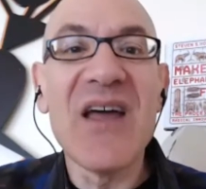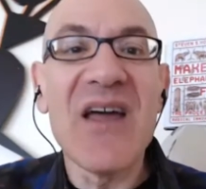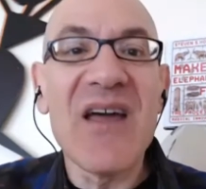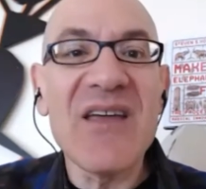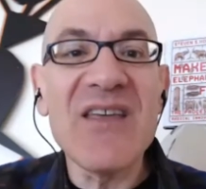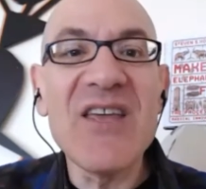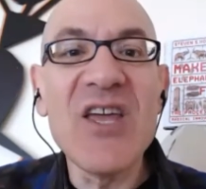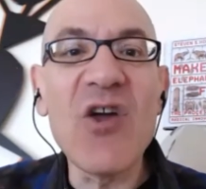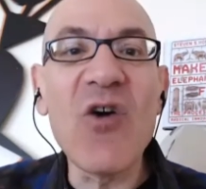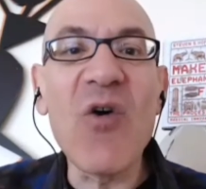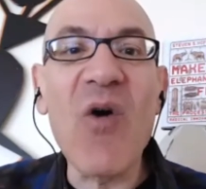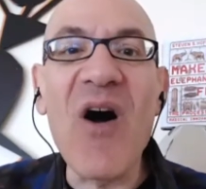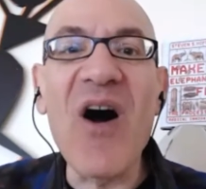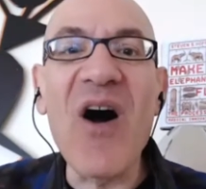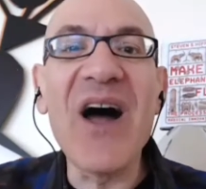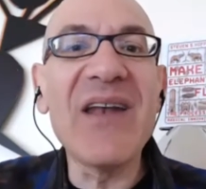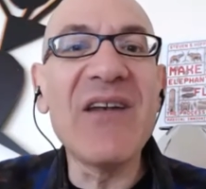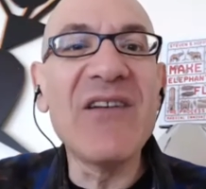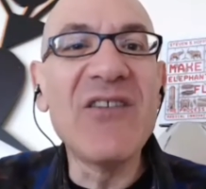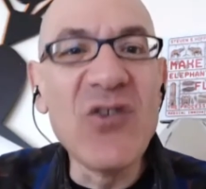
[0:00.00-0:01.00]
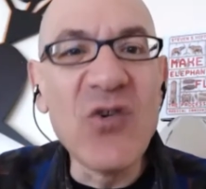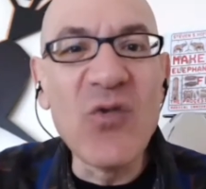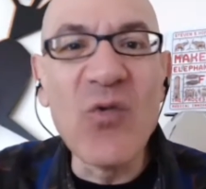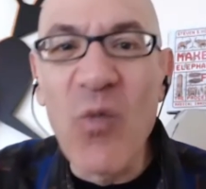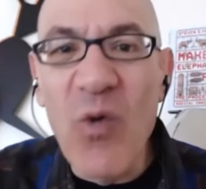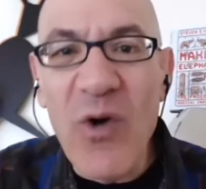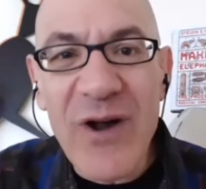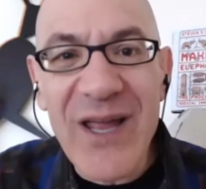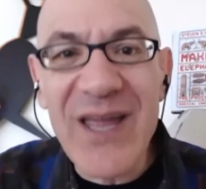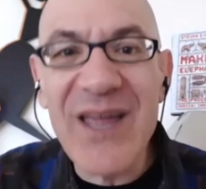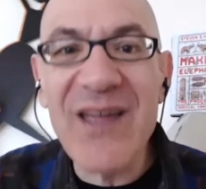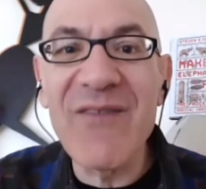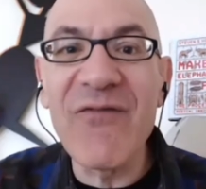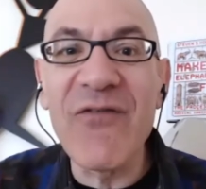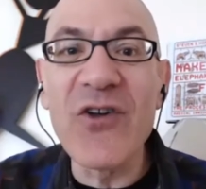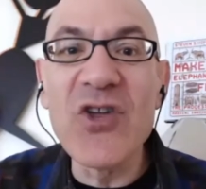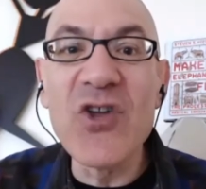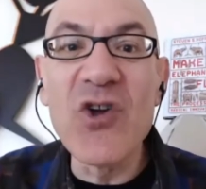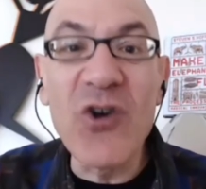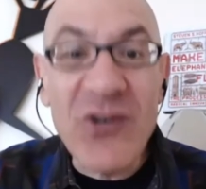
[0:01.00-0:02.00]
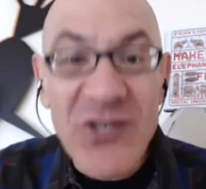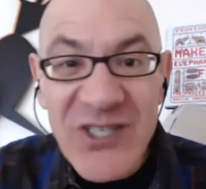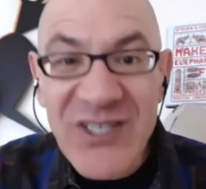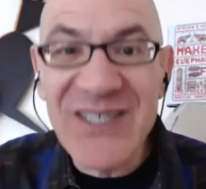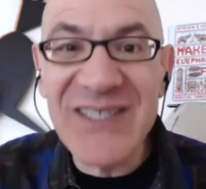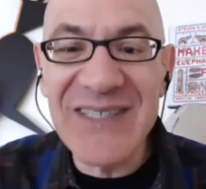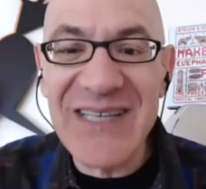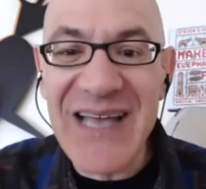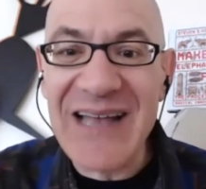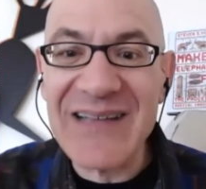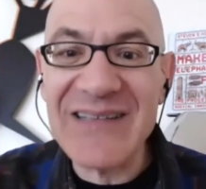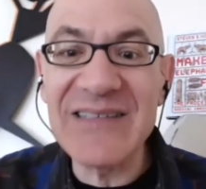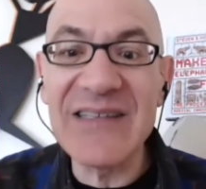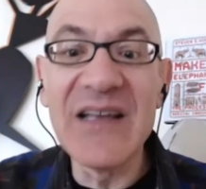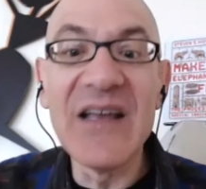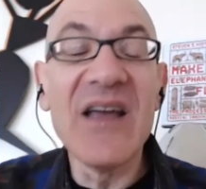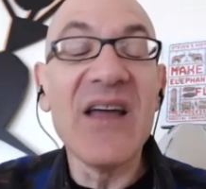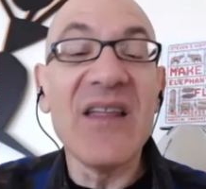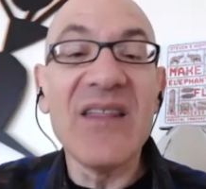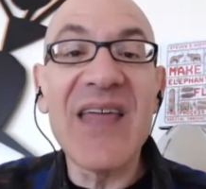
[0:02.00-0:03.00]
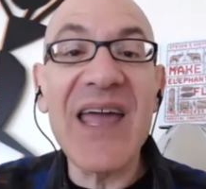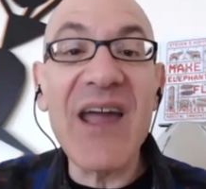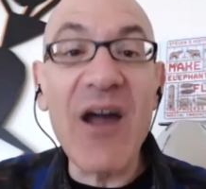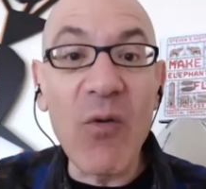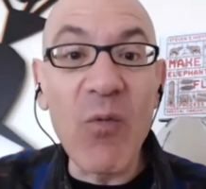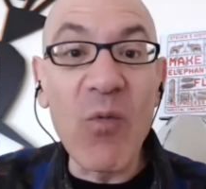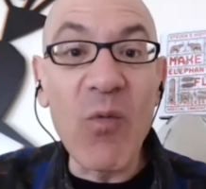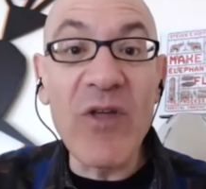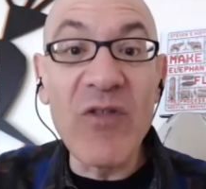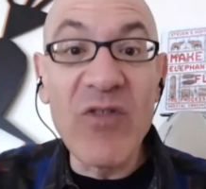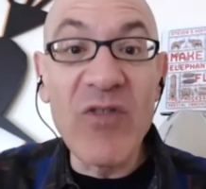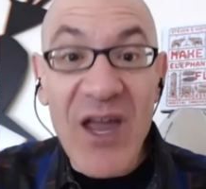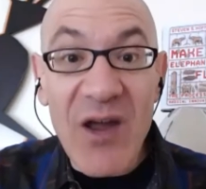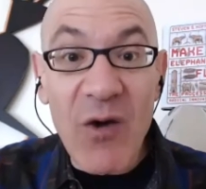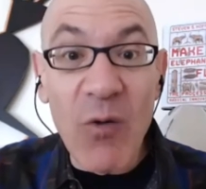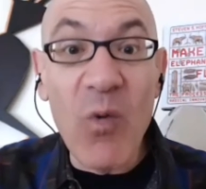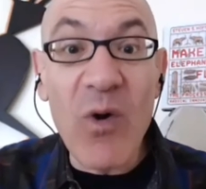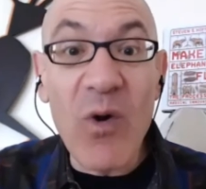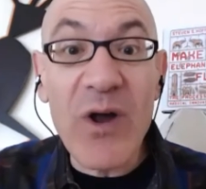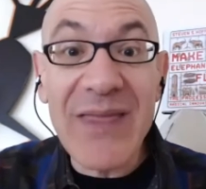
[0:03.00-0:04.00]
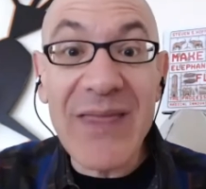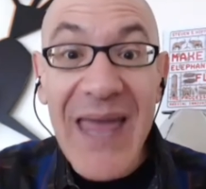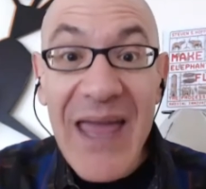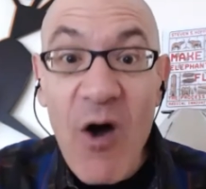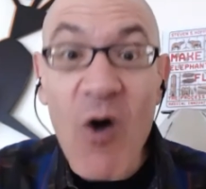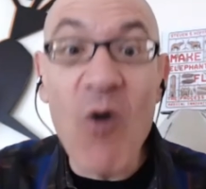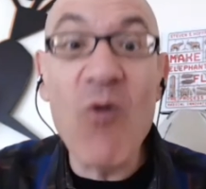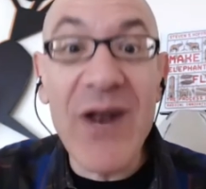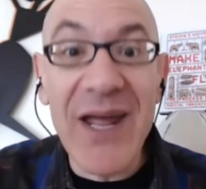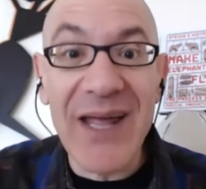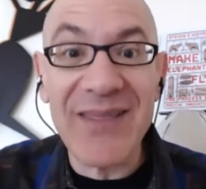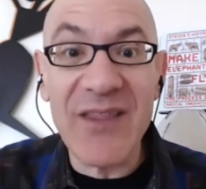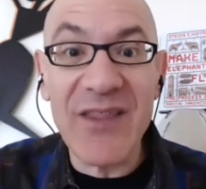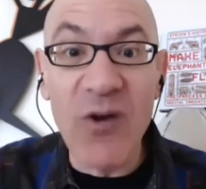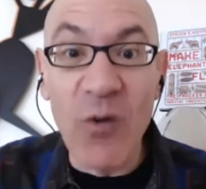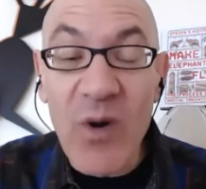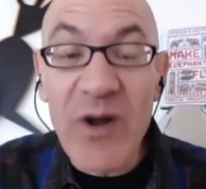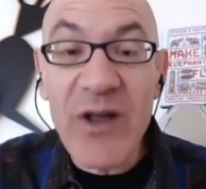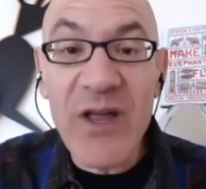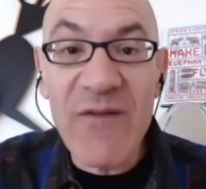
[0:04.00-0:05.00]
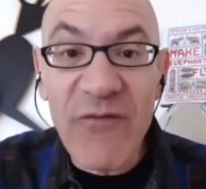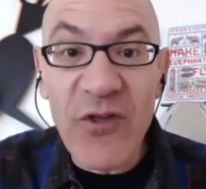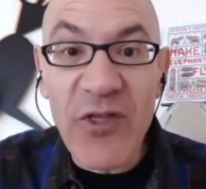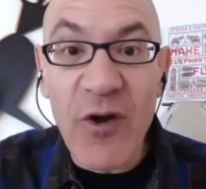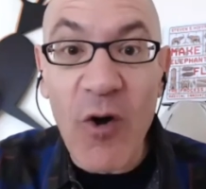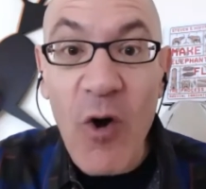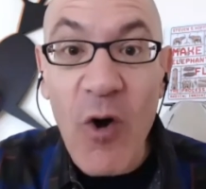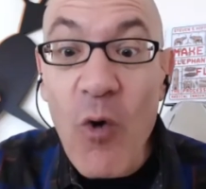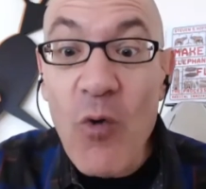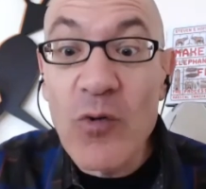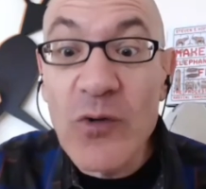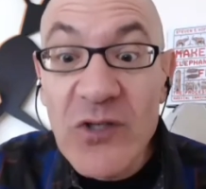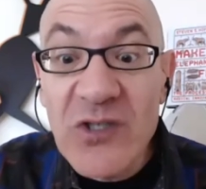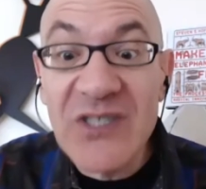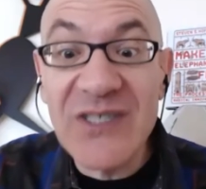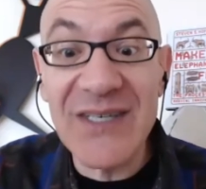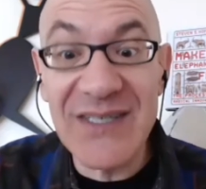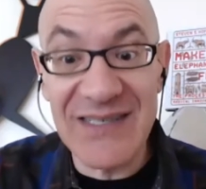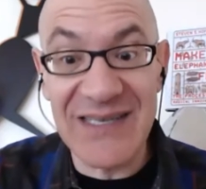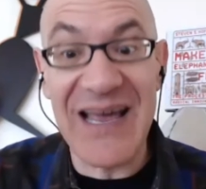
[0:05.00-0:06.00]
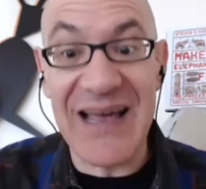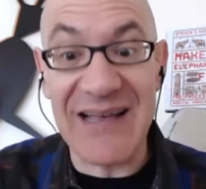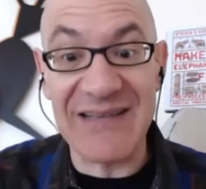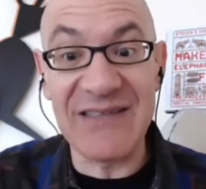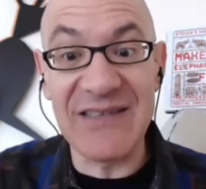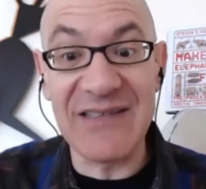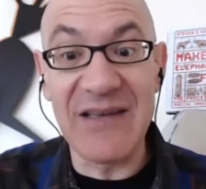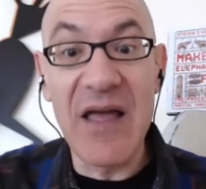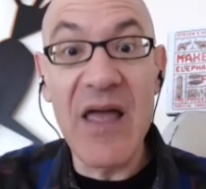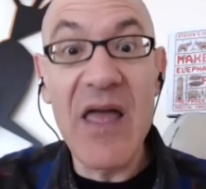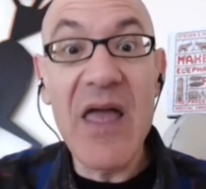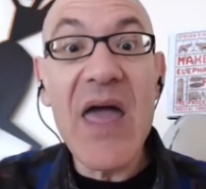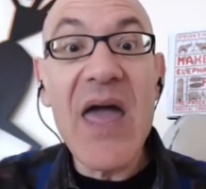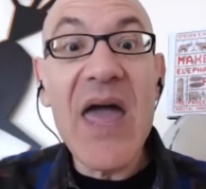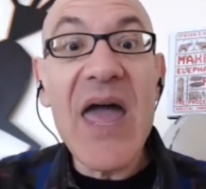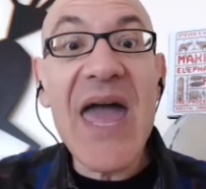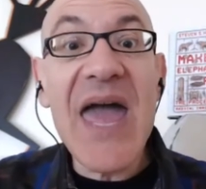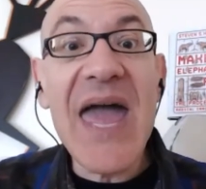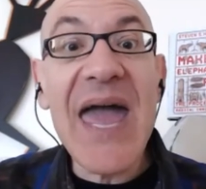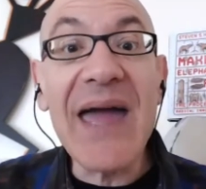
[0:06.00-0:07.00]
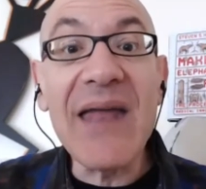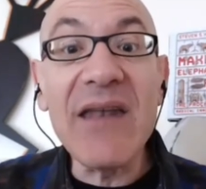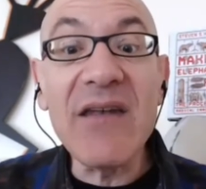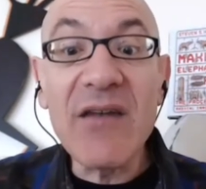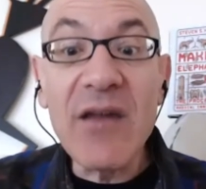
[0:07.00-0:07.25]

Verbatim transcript: you know, on do, working for your success. They are, they are work, they own it. They're working for their own success. And